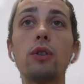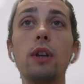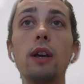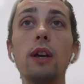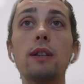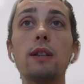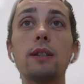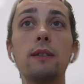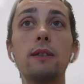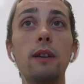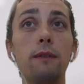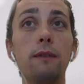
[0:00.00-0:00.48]

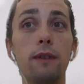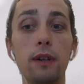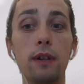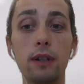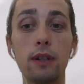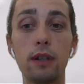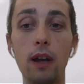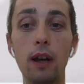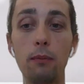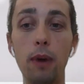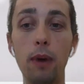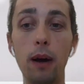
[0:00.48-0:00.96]
It's the
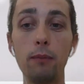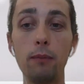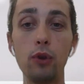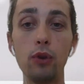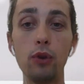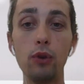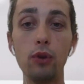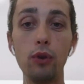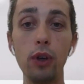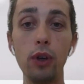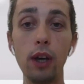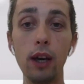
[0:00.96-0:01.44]
first time I'm
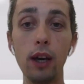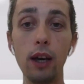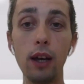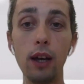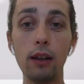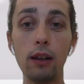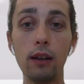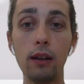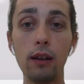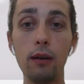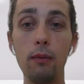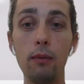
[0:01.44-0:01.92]
doing
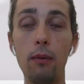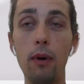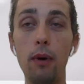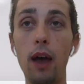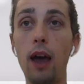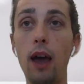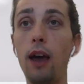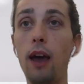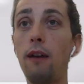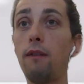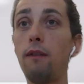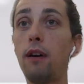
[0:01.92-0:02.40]
it.
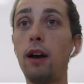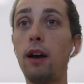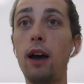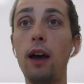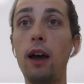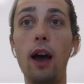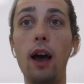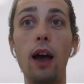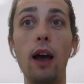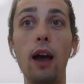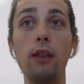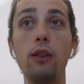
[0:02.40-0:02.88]

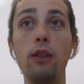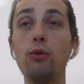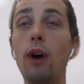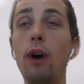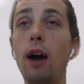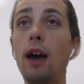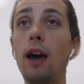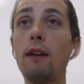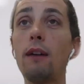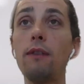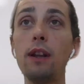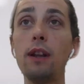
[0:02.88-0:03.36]

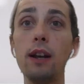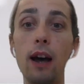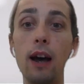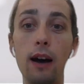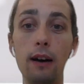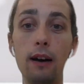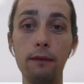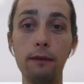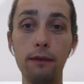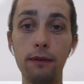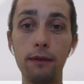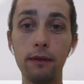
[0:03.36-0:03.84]
Do I have
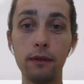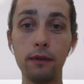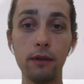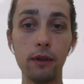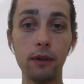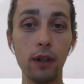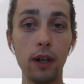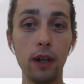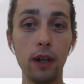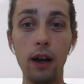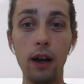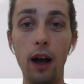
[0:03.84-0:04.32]
enough?
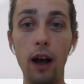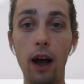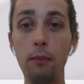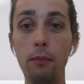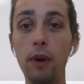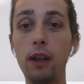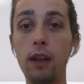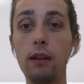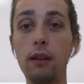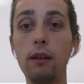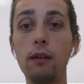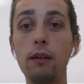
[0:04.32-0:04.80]
I
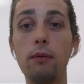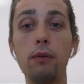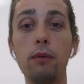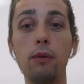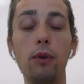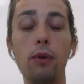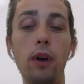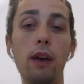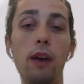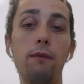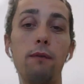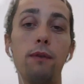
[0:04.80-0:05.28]
mean,
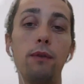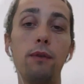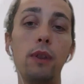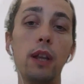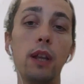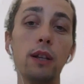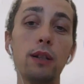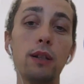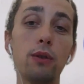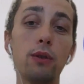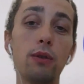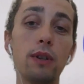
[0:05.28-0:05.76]
if
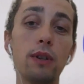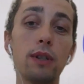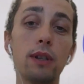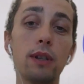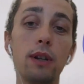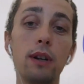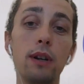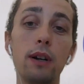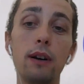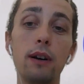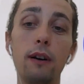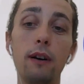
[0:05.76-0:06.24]
this
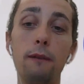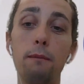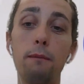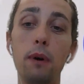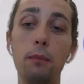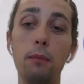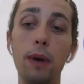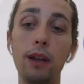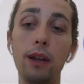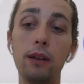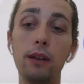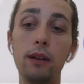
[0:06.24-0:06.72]
was
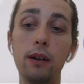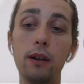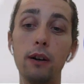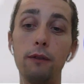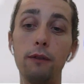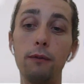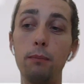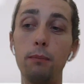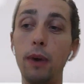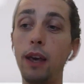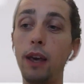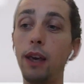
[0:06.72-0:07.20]
a matter
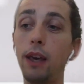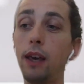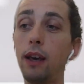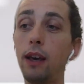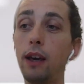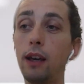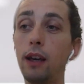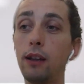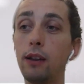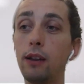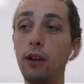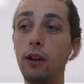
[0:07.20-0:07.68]
of
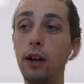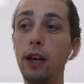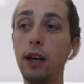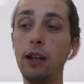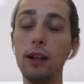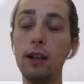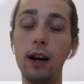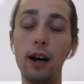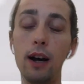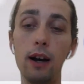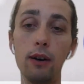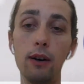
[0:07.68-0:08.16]
making it
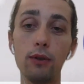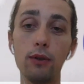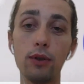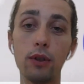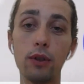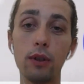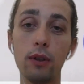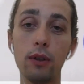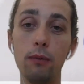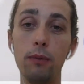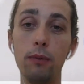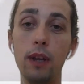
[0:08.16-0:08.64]

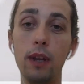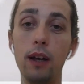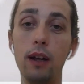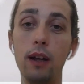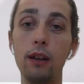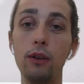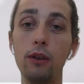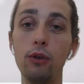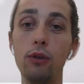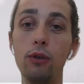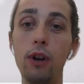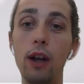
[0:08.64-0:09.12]
in-house,
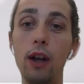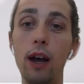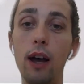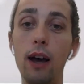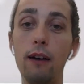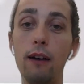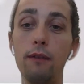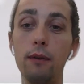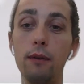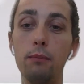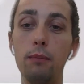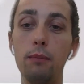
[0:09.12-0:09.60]
then you'll
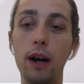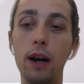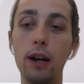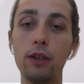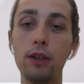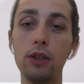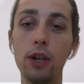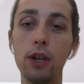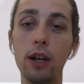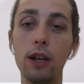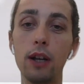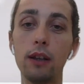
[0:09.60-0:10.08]
have a
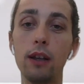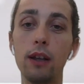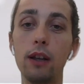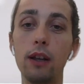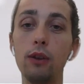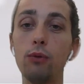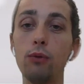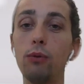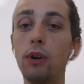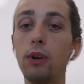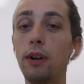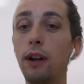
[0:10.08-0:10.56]
budget
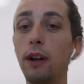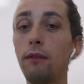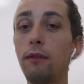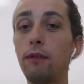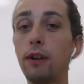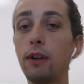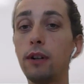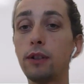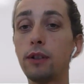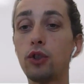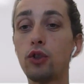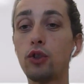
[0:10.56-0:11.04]
and you were
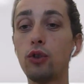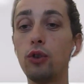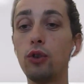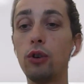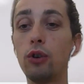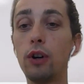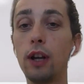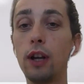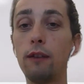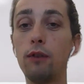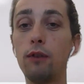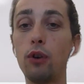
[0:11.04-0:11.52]
never
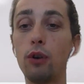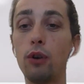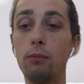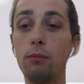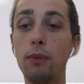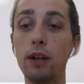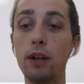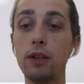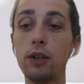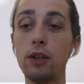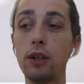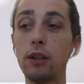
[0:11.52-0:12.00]
sure if your
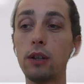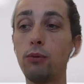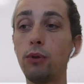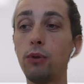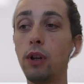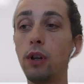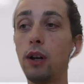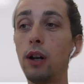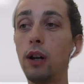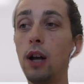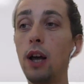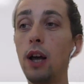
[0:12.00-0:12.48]
budget
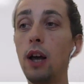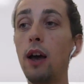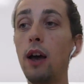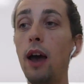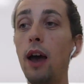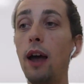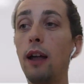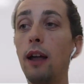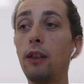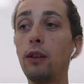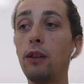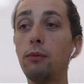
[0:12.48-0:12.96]

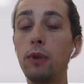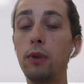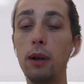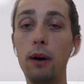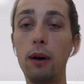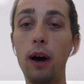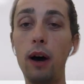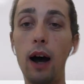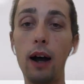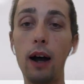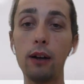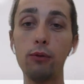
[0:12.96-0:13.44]
and
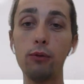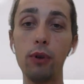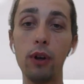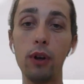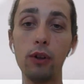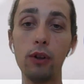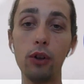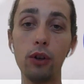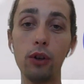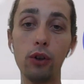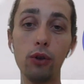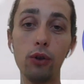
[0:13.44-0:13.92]
the
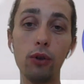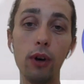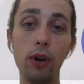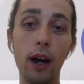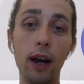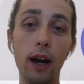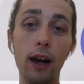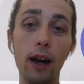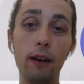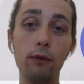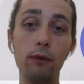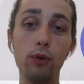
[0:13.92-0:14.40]
hardware that you
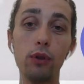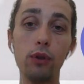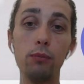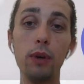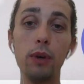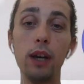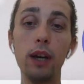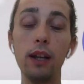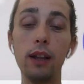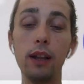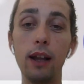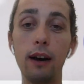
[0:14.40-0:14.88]
have
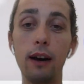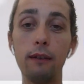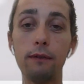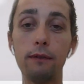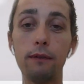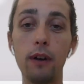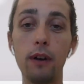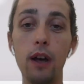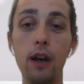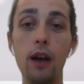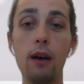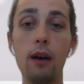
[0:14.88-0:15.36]
would be
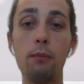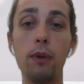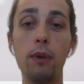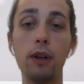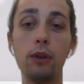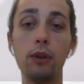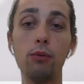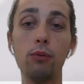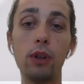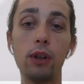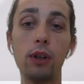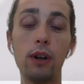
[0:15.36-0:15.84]
enough.
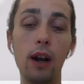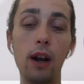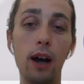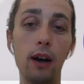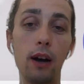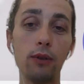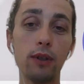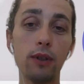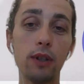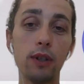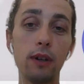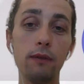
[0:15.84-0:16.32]
But with
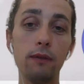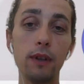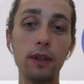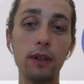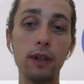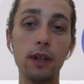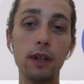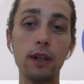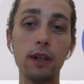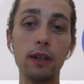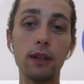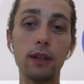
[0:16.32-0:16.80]
cloud
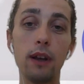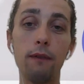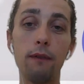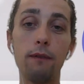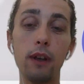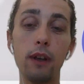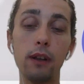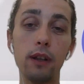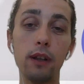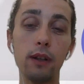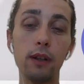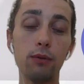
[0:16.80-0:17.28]
services, I
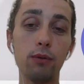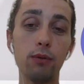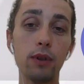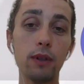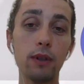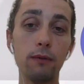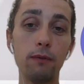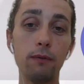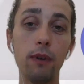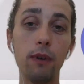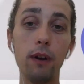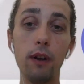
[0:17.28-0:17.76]
think this
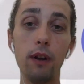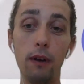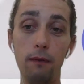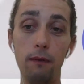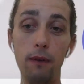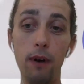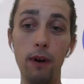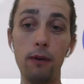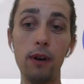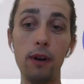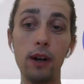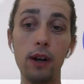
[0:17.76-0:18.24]
was a
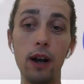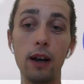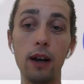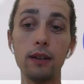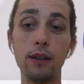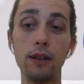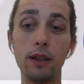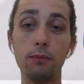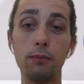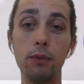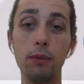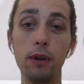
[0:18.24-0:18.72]
very
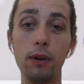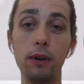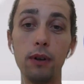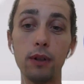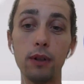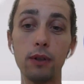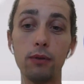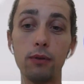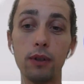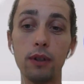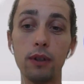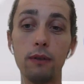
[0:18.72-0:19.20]
nice
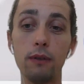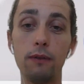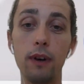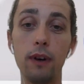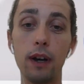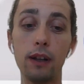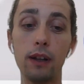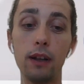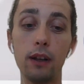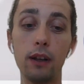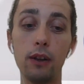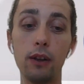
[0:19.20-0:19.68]
experience, was the
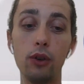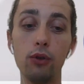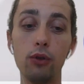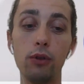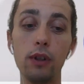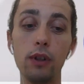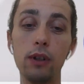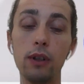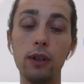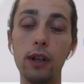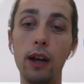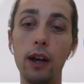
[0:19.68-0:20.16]
fact that
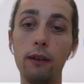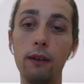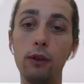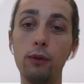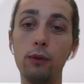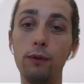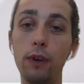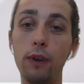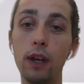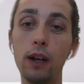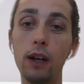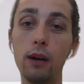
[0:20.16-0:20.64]
you didn't have
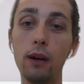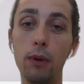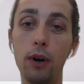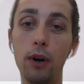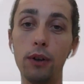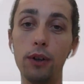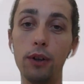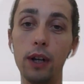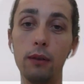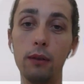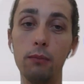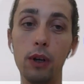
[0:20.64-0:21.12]
to think
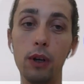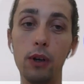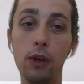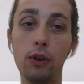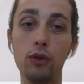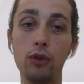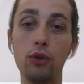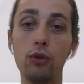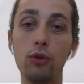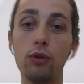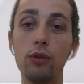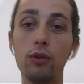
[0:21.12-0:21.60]
about that,
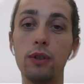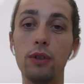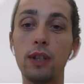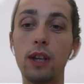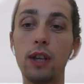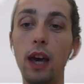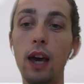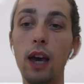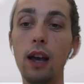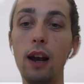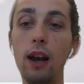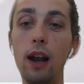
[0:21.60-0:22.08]
because you could
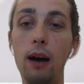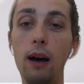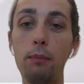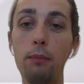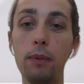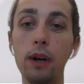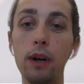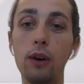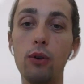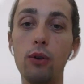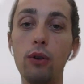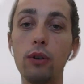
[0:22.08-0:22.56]
scale
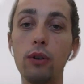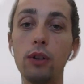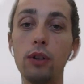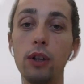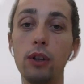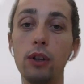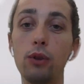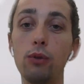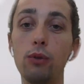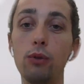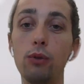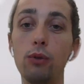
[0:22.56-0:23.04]
up
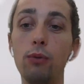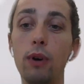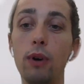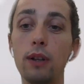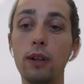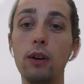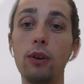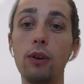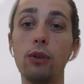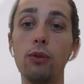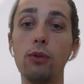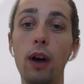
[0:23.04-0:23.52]
according to what's
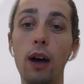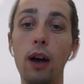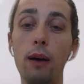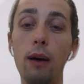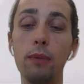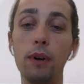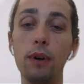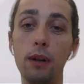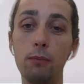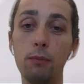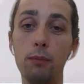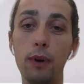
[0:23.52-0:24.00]
going to
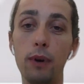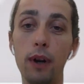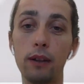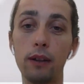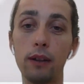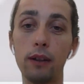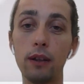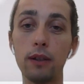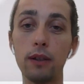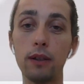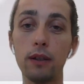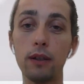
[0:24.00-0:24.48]
happen in
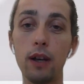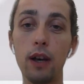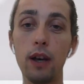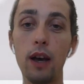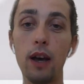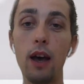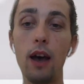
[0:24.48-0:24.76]
practice.